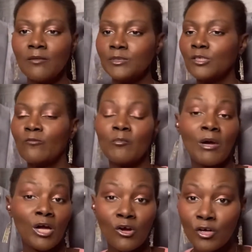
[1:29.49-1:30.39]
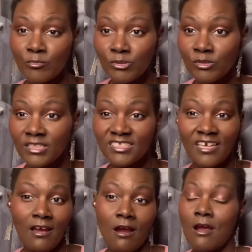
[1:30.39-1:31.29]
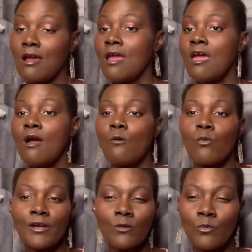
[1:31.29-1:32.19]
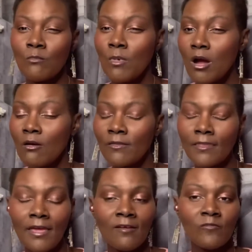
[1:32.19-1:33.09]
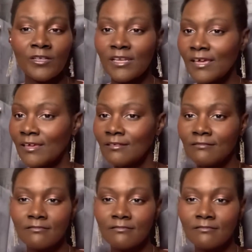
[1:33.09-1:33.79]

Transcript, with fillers: So for my Cocoa Beauties that are working remote and they in front of that